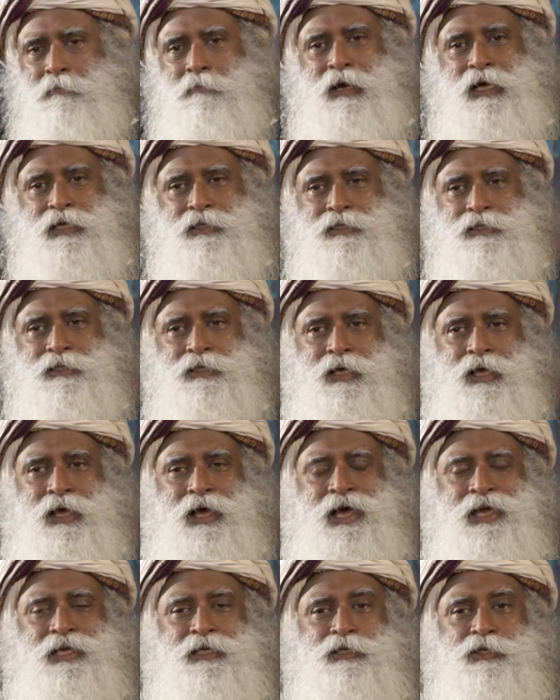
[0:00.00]

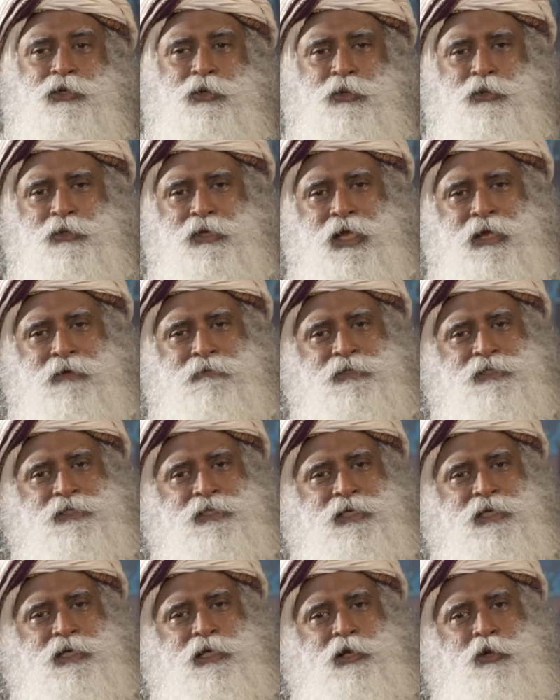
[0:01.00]
but I don't have a
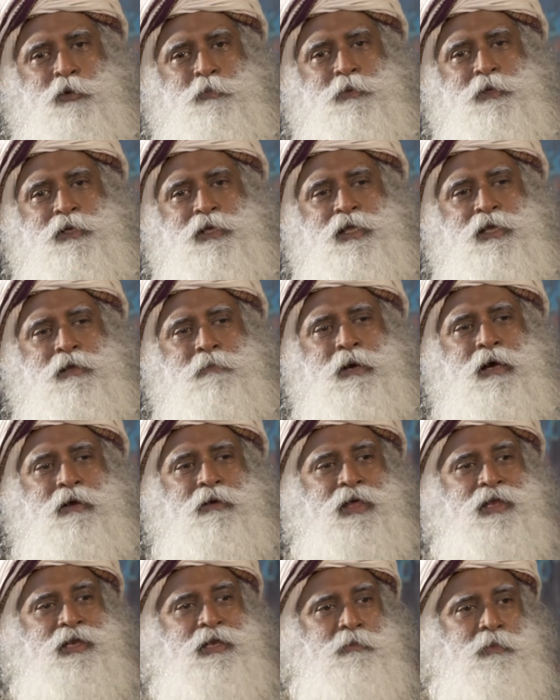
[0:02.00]
single opinion
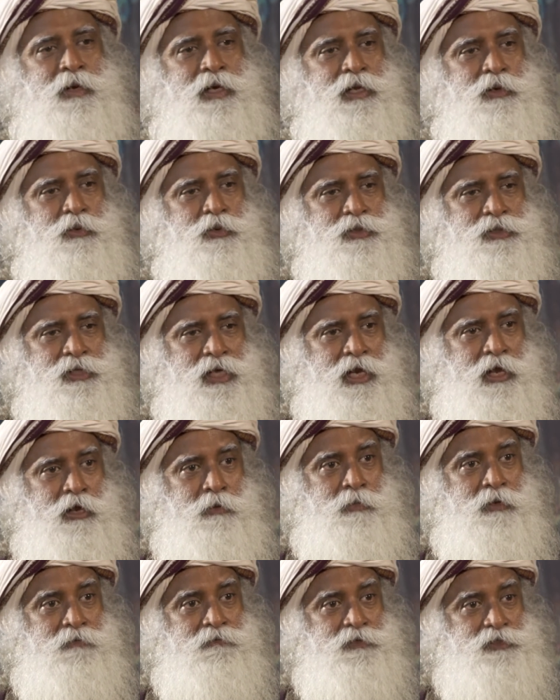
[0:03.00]
about anybody who's
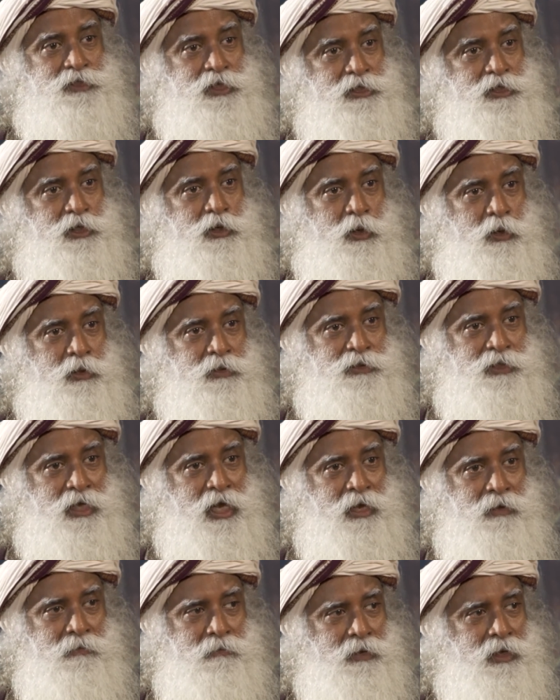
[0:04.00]
around me for such a long
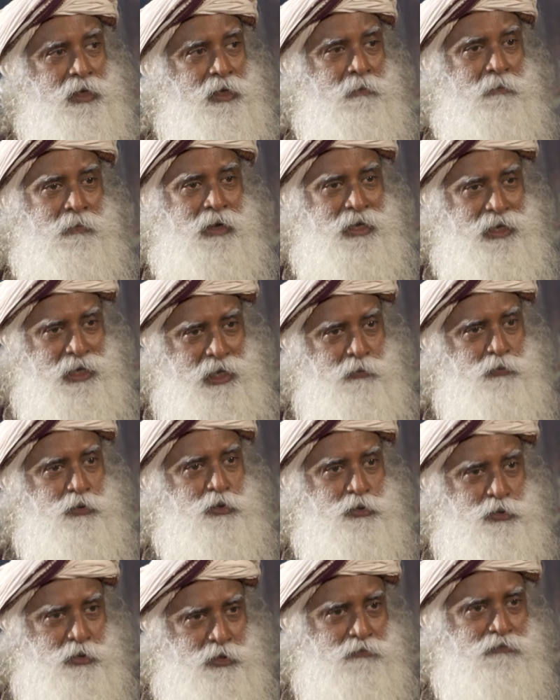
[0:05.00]
time. By now
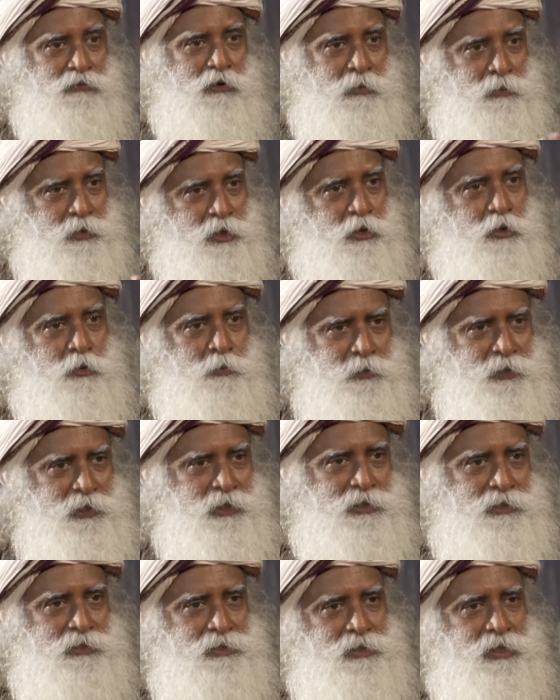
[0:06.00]
you should have formed your
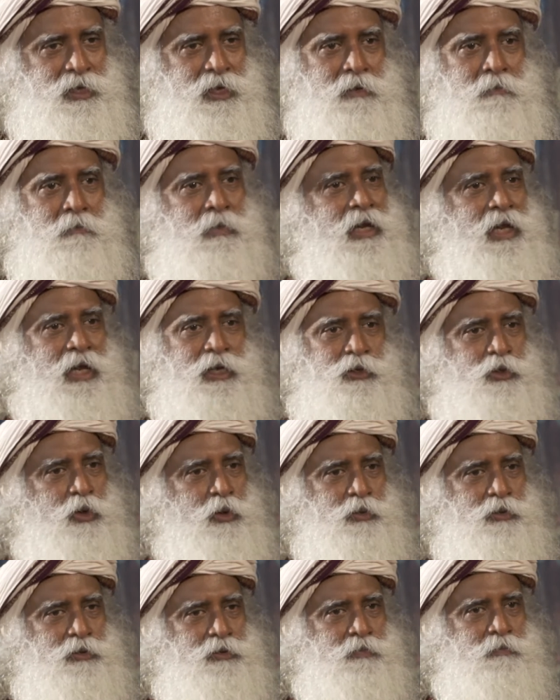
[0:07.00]
opinions, but I
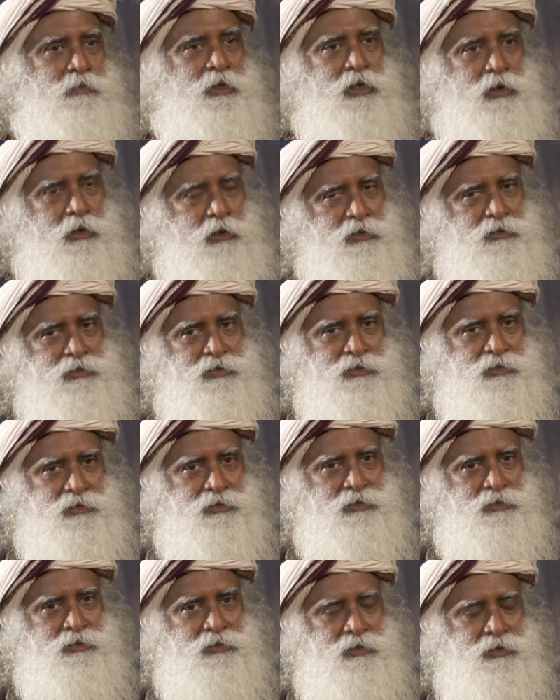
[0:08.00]
don't, because
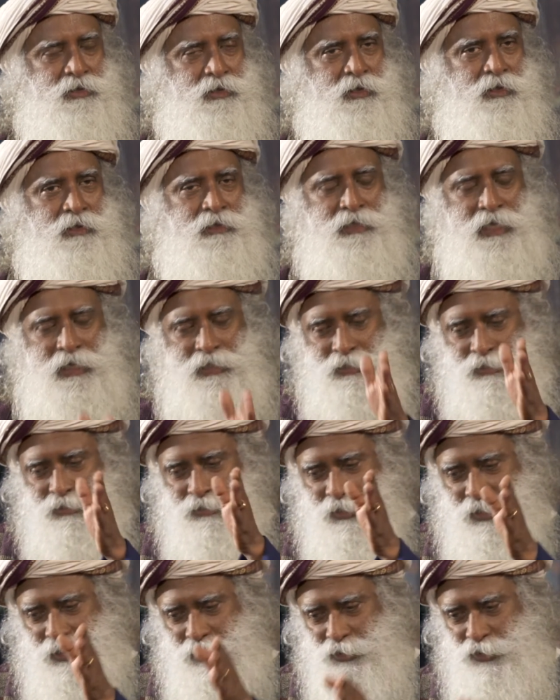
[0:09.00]
that
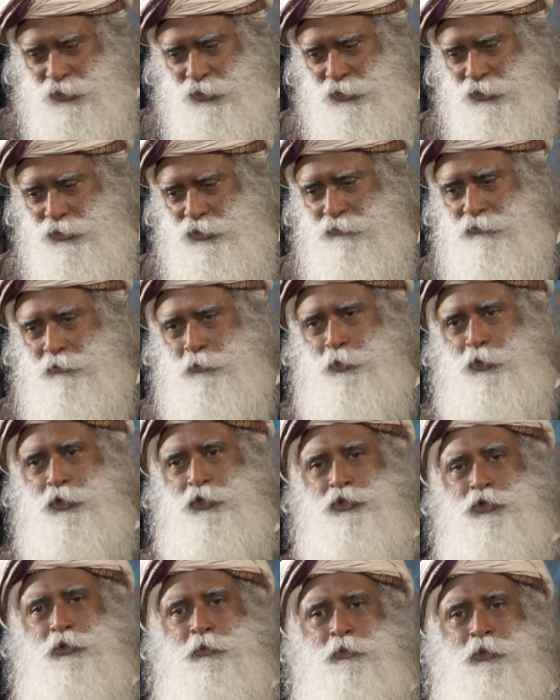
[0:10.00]
is the essence of
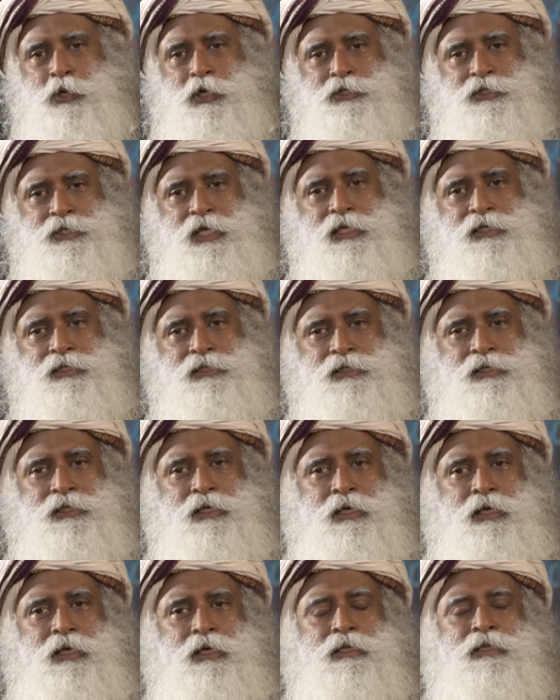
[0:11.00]
spiritual process,
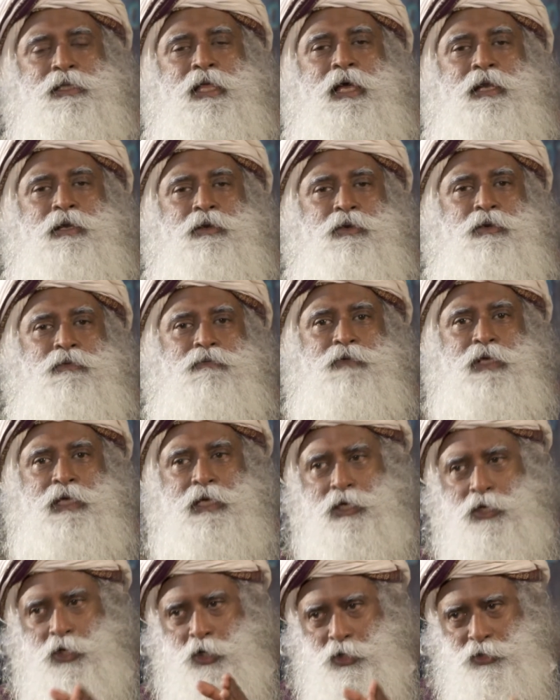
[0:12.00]
that we
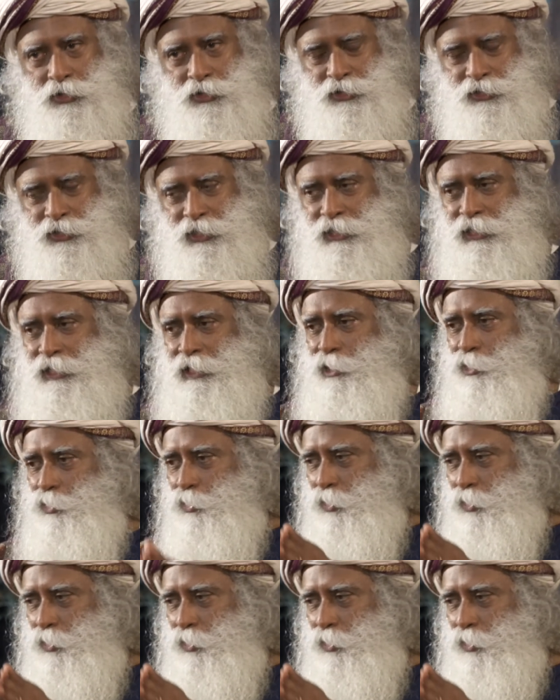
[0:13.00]
constantly